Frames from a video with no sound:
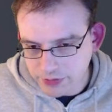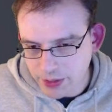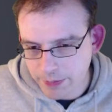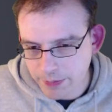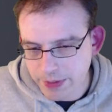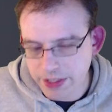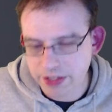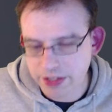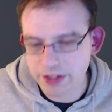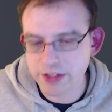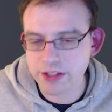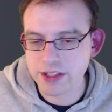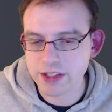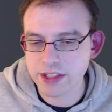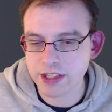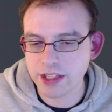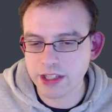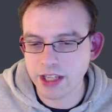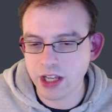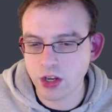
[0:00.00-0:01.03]
because
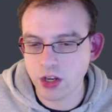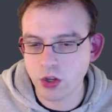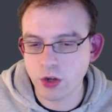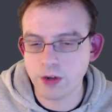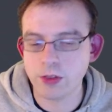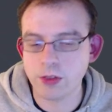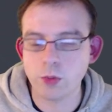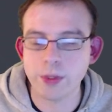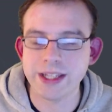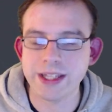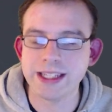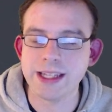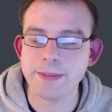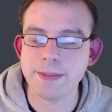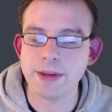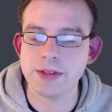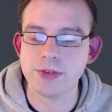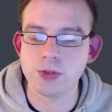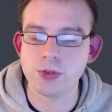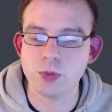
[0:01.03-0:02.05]
a lot of the weekly
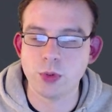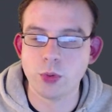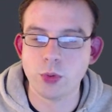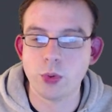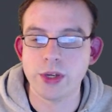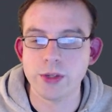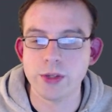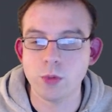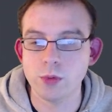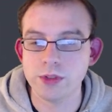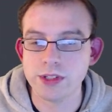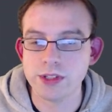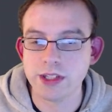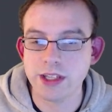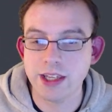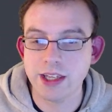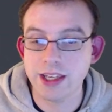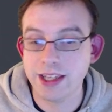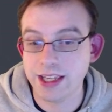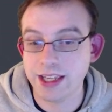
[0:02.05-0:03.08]
bundles were quite,
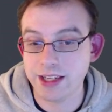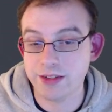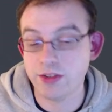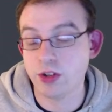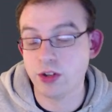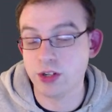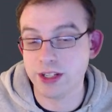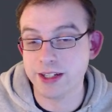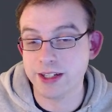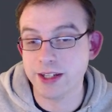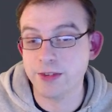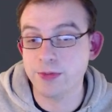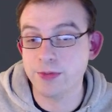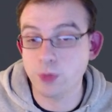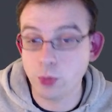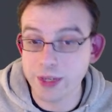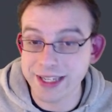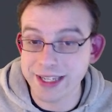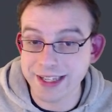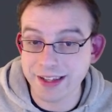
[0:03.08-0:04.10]
oddly enough,
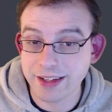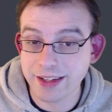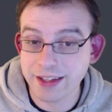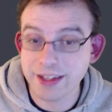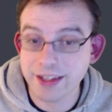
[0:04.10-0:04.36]
weak.